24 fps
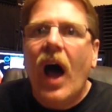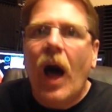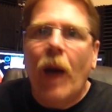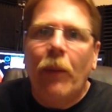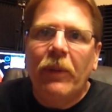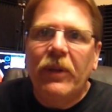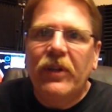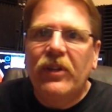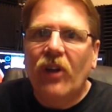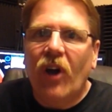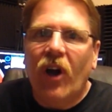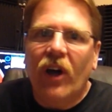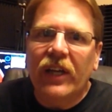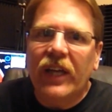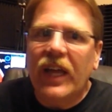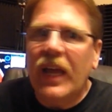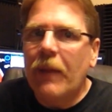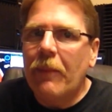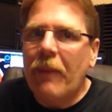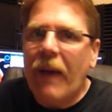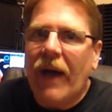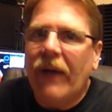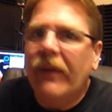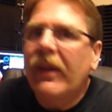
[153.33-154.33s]
I'll be
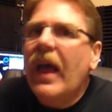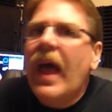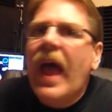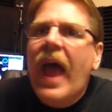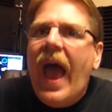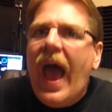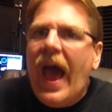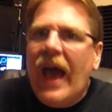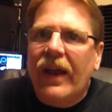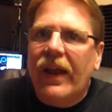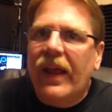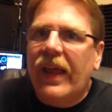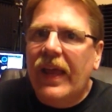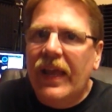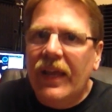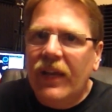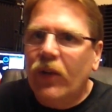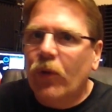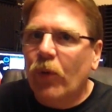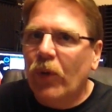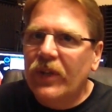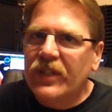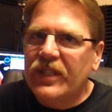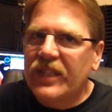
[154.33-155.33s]
talking about how to
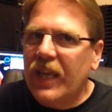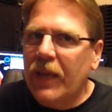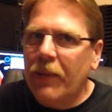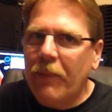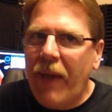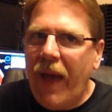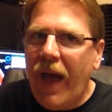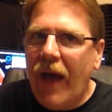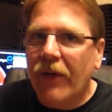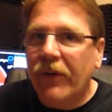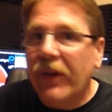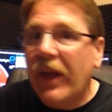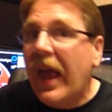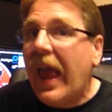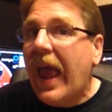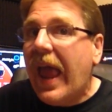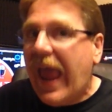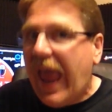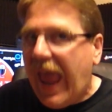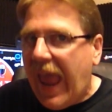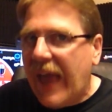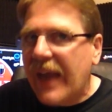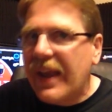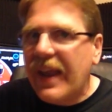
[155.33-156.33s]
increase the amount
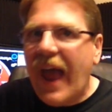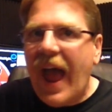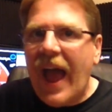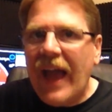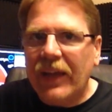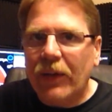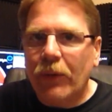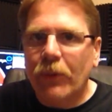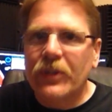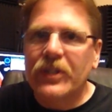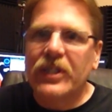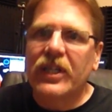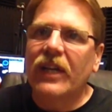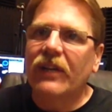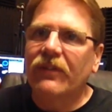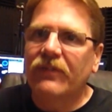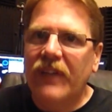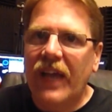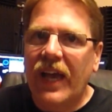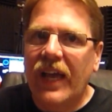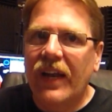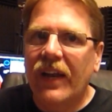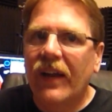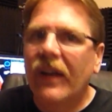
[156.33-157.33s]
and accuracy of
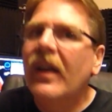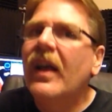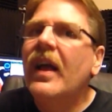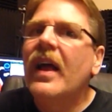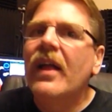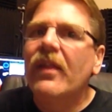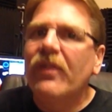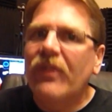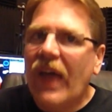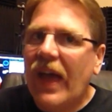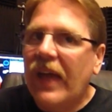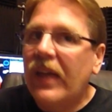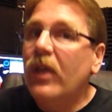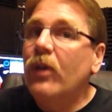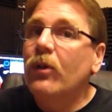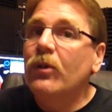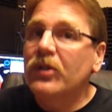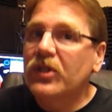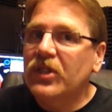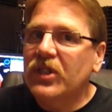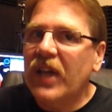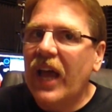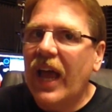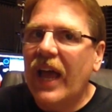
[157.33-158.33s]
data that
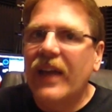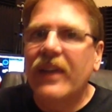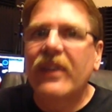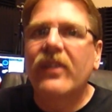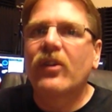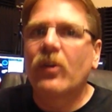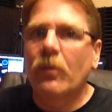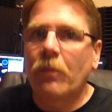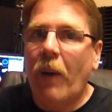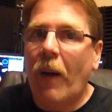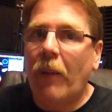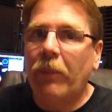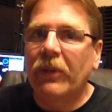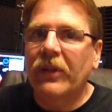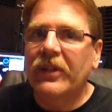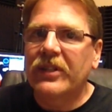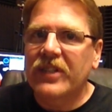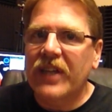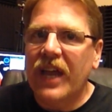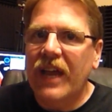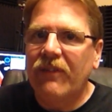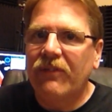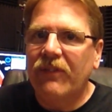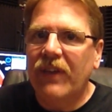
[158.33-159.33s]
you send to public
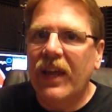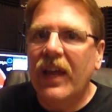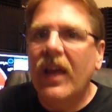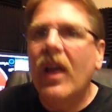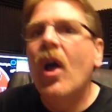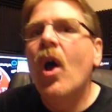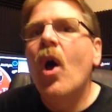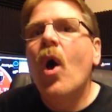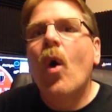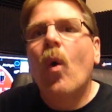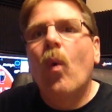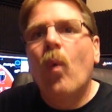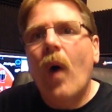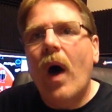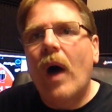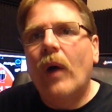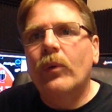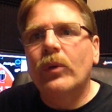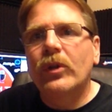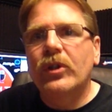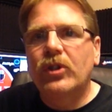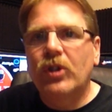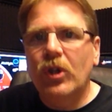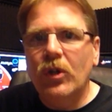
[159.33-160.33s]
safety
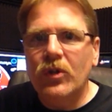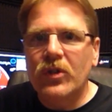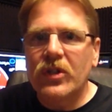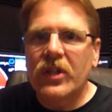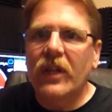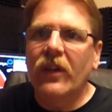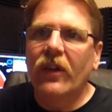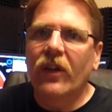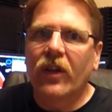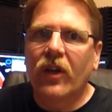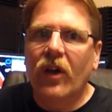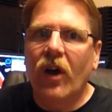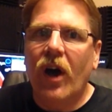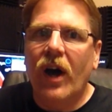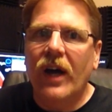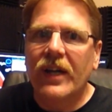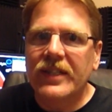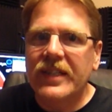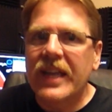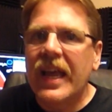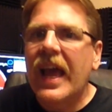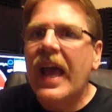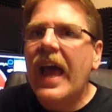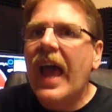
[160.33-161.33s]
while reducing the
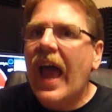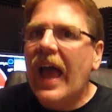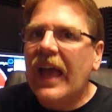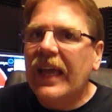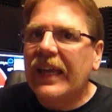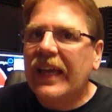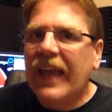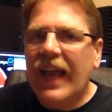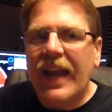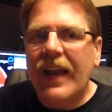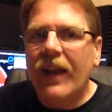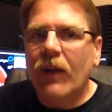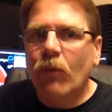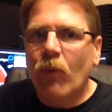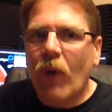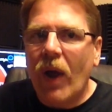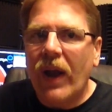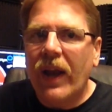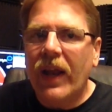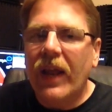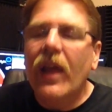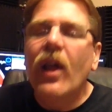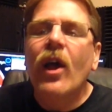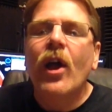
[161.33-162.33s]
cost and getting
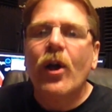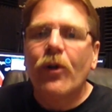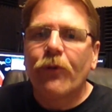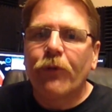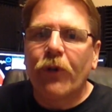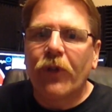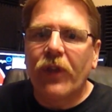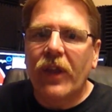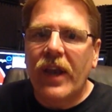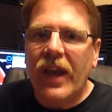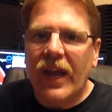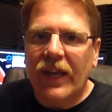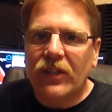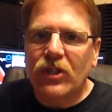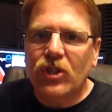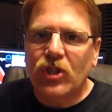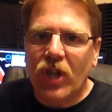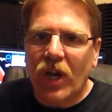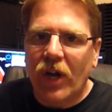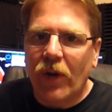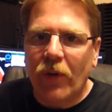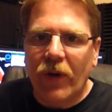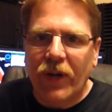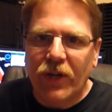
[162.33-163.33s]
ready for the Next
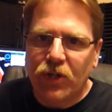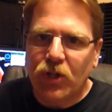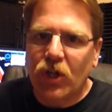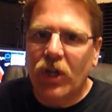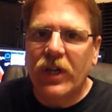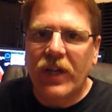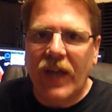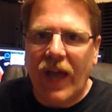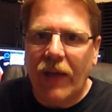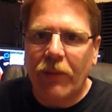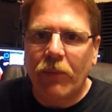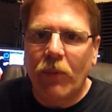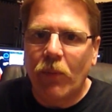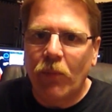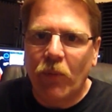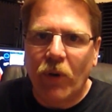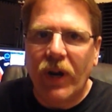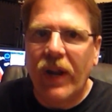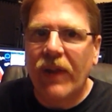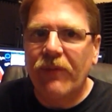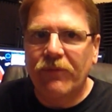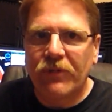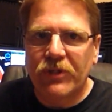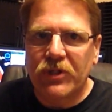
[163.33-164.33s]
Generation
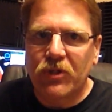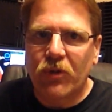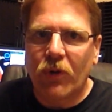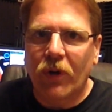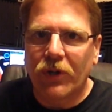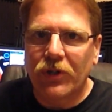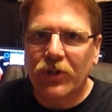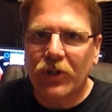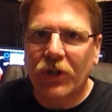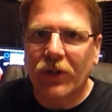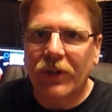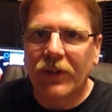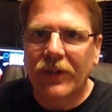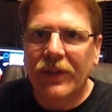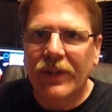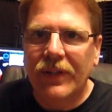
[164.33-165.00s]
911 infrastructure.